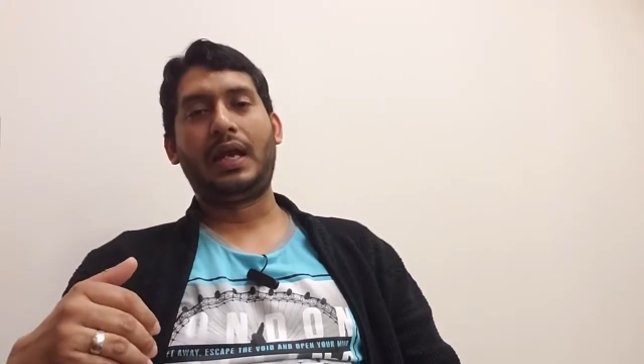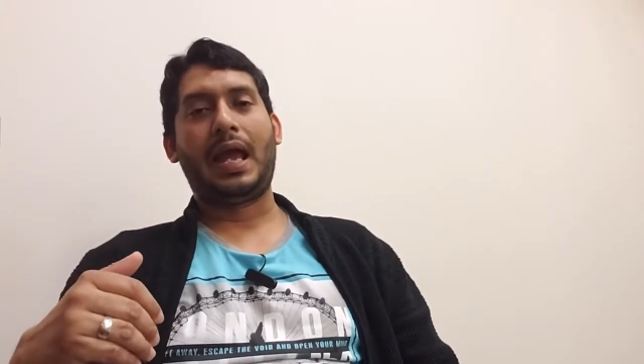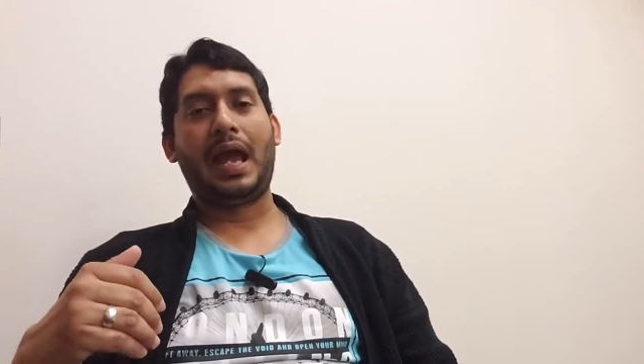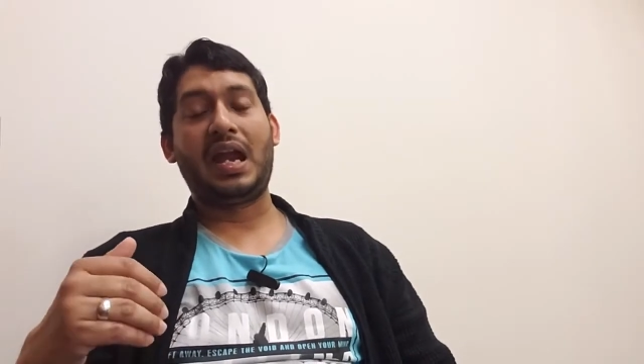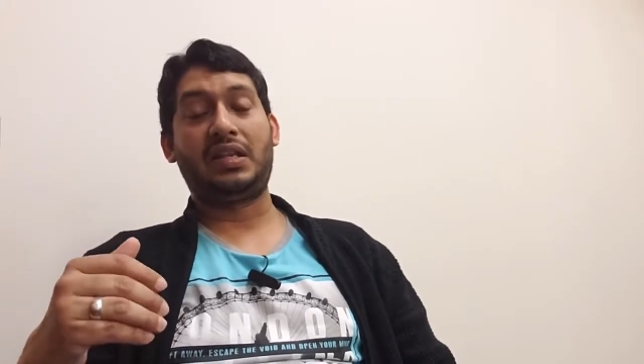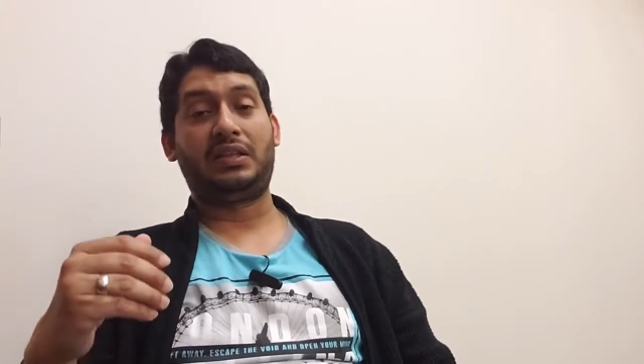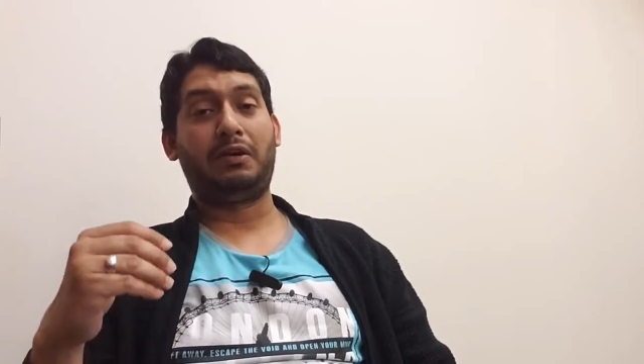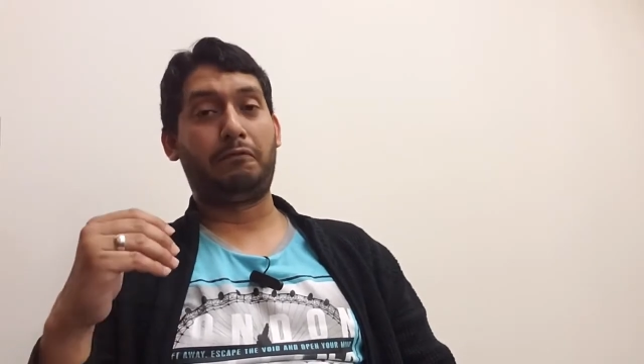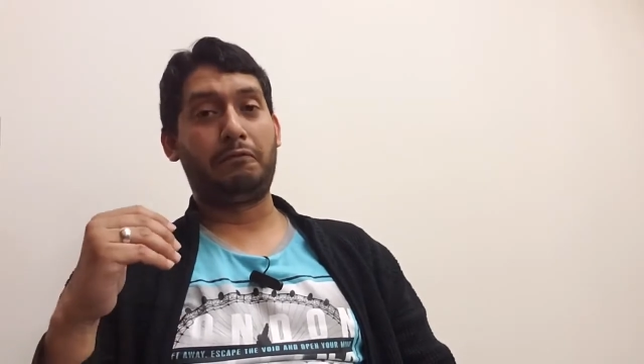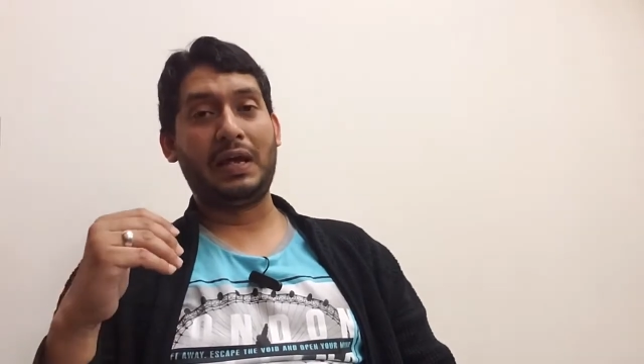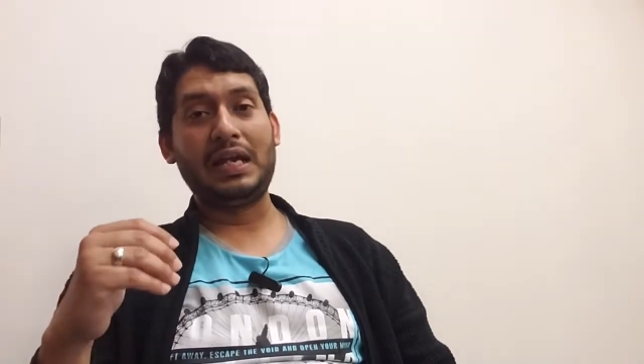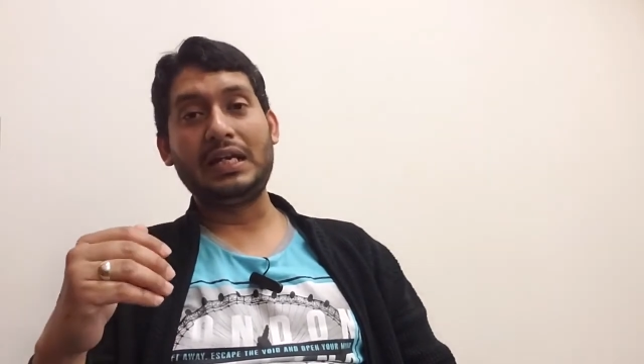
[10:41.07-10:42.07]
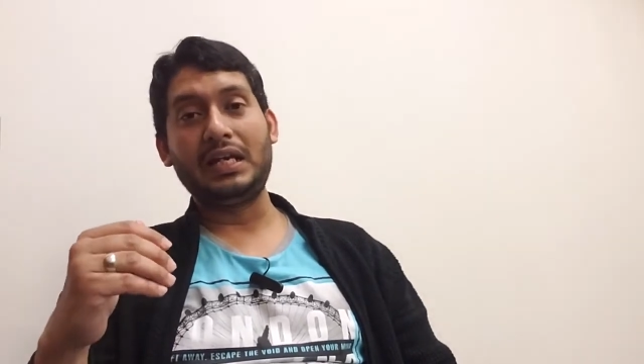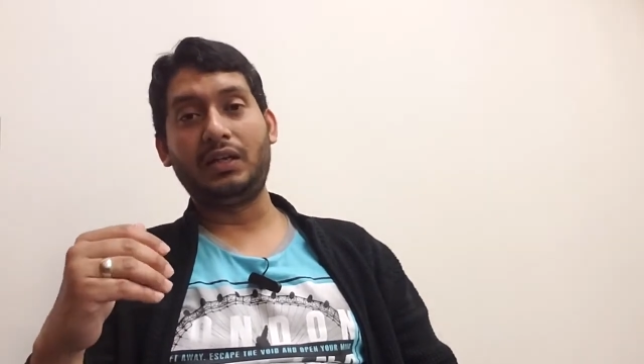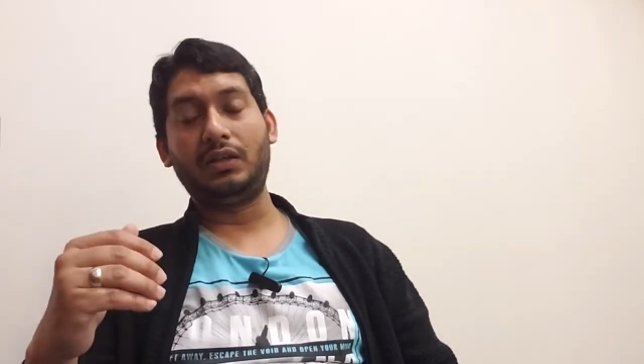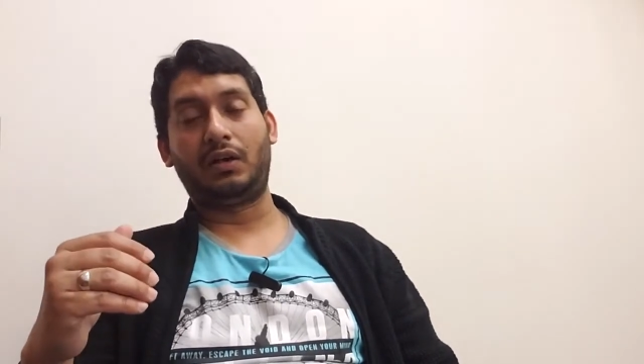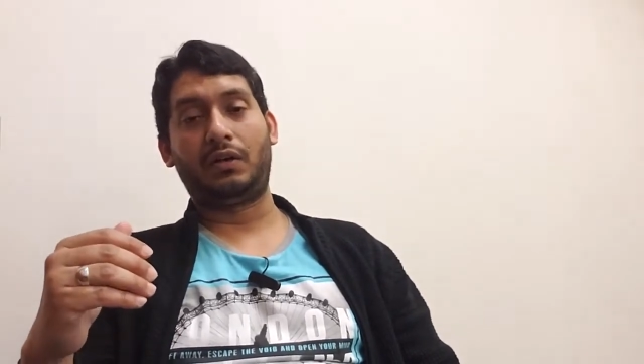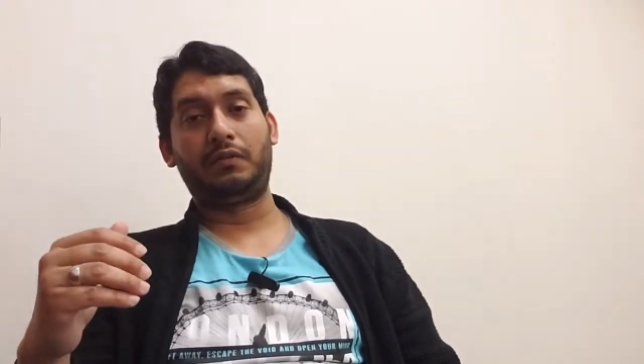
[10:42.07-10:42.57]
And the
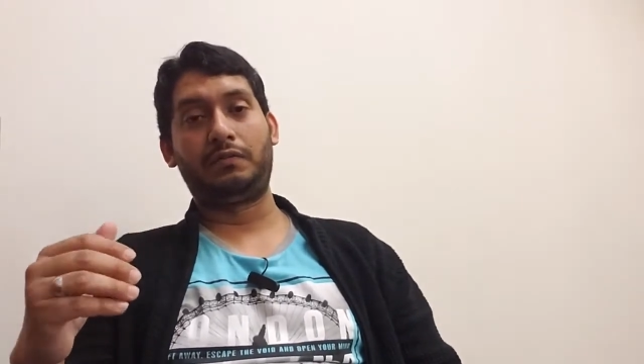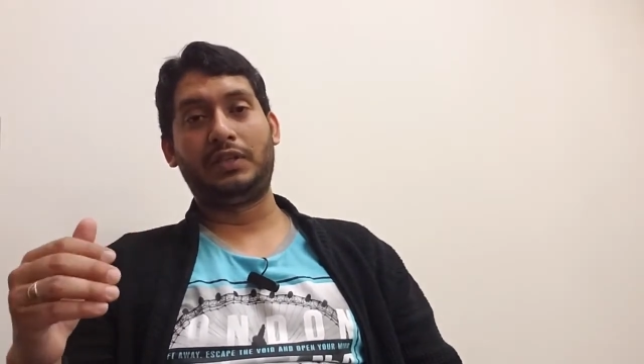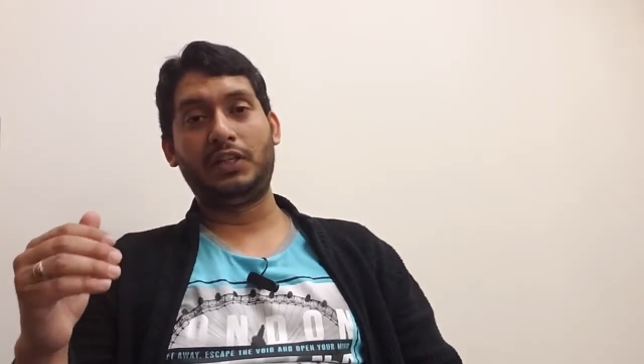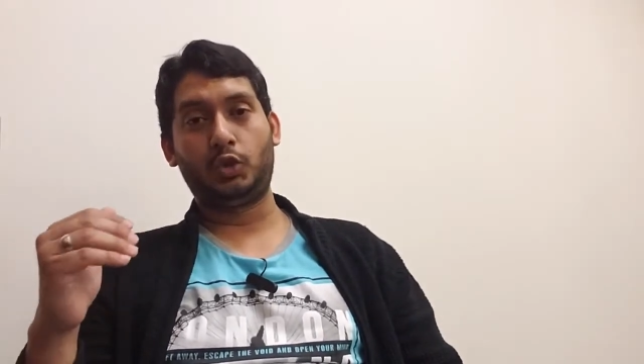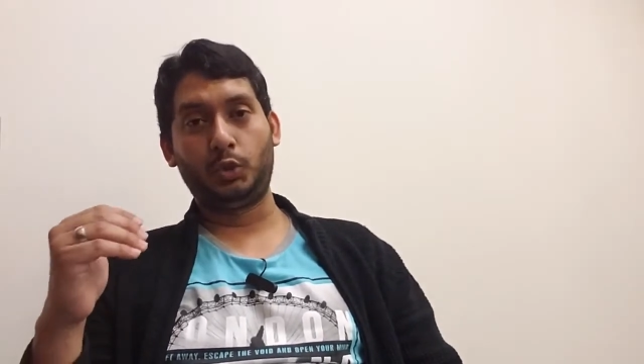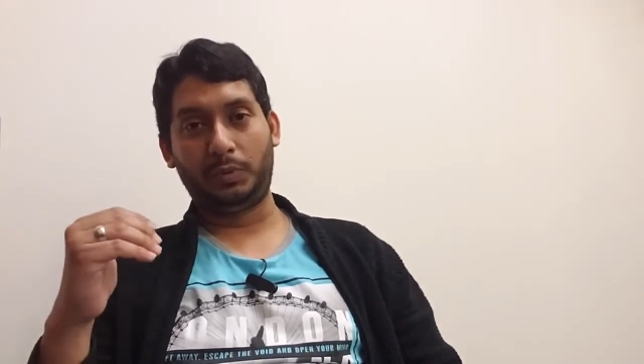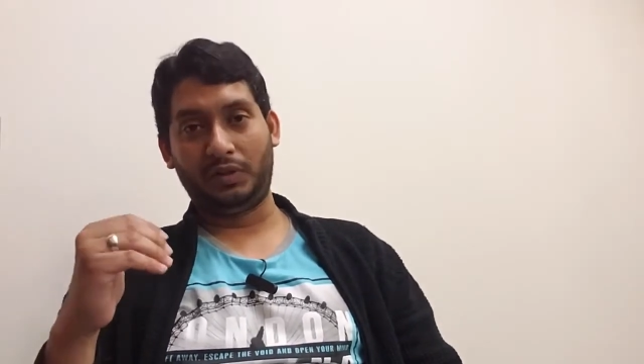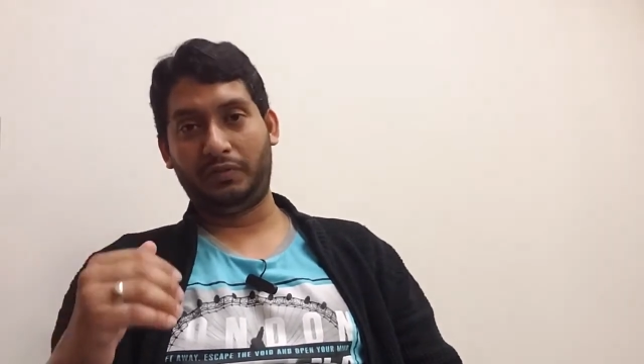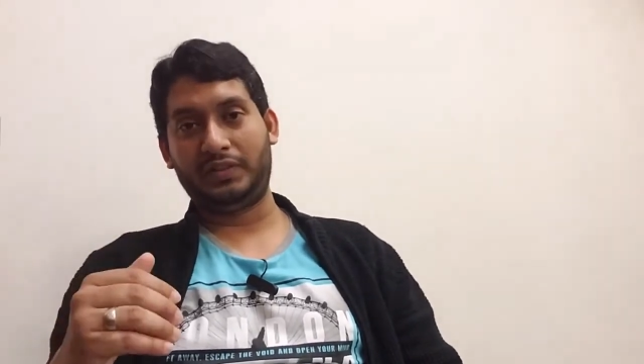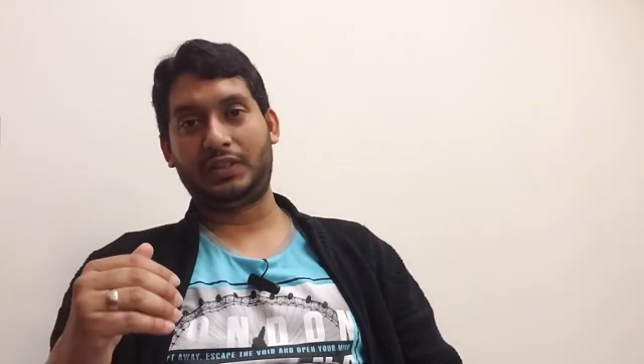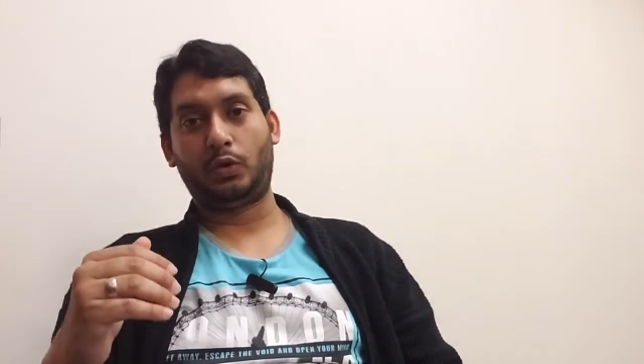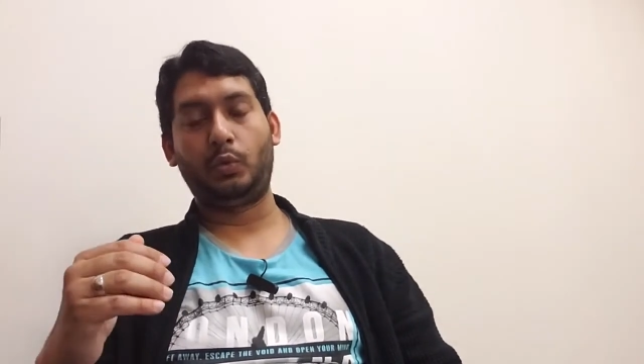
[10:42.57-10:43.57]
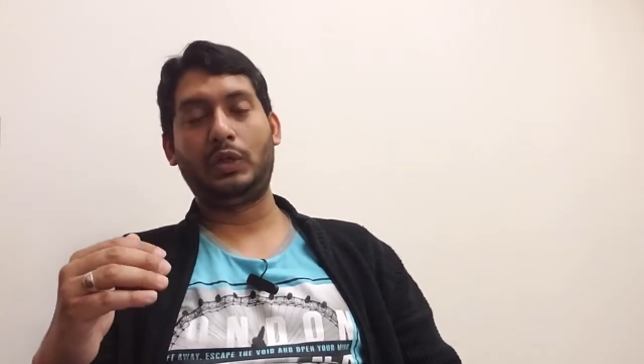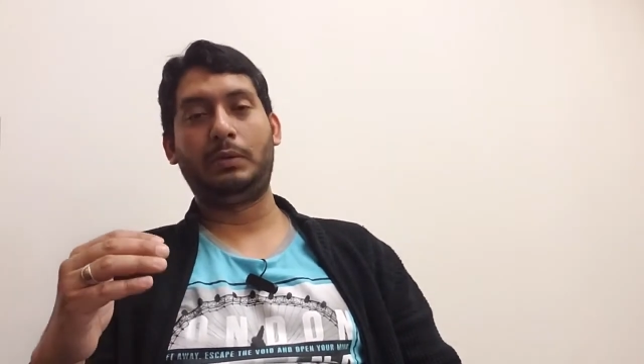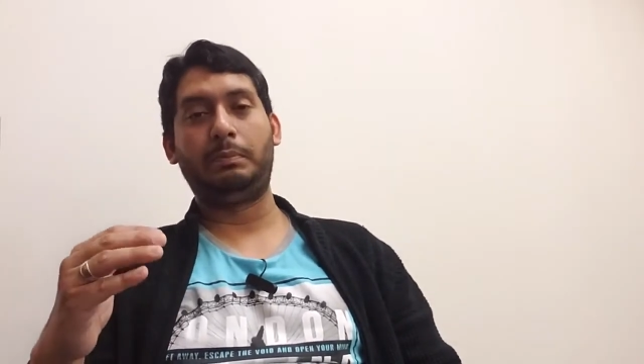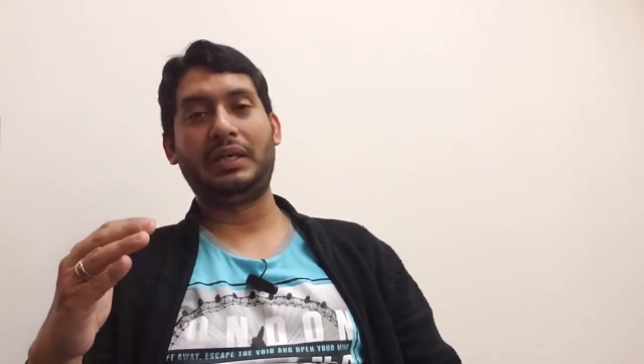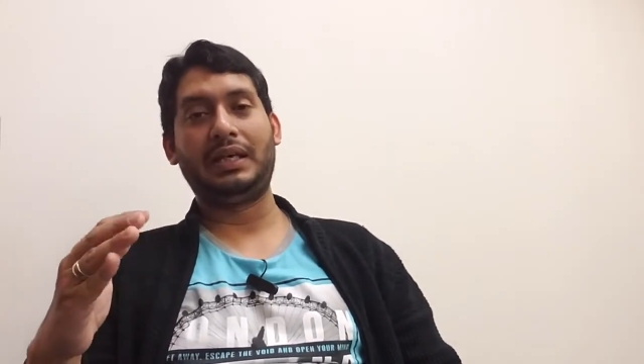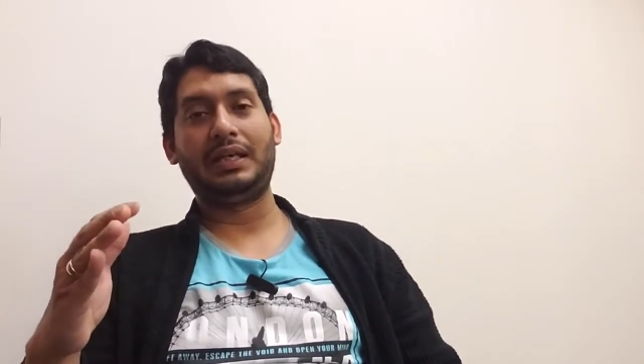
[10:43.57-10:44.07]
validity of this super visa will
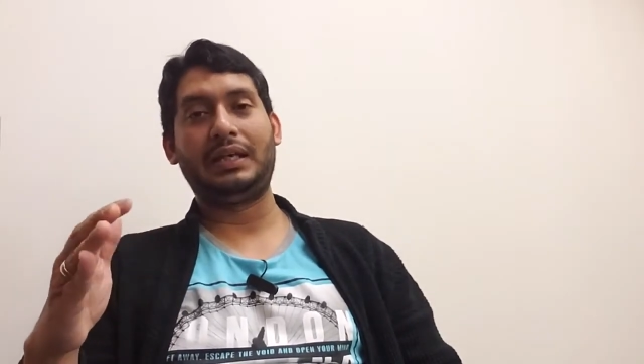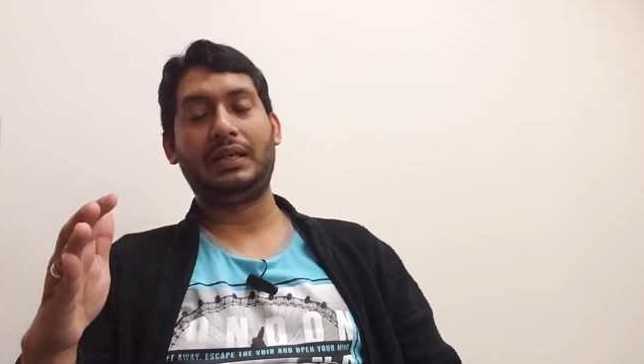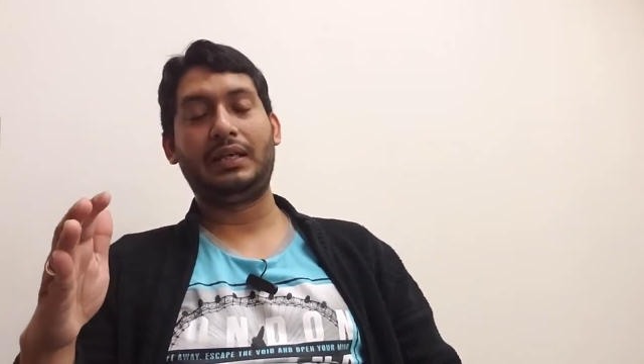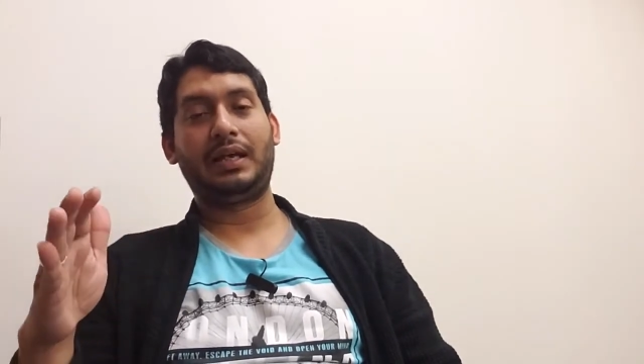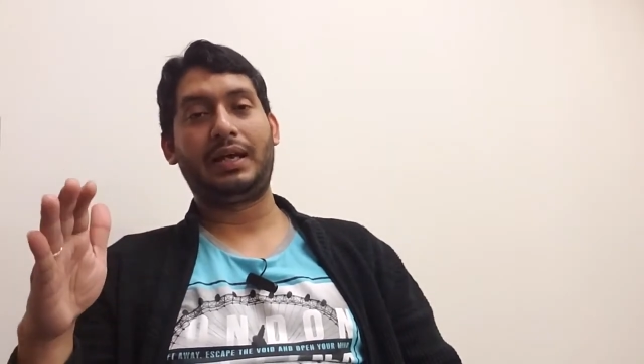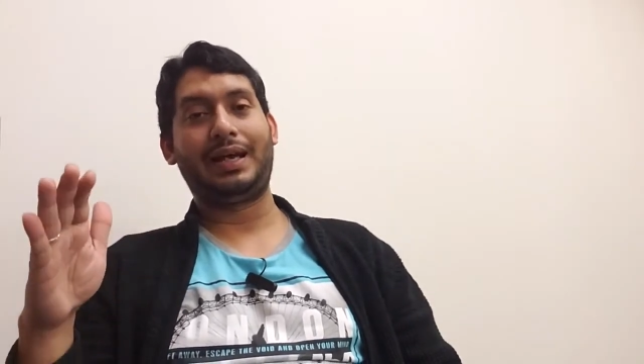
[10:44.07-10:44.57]
be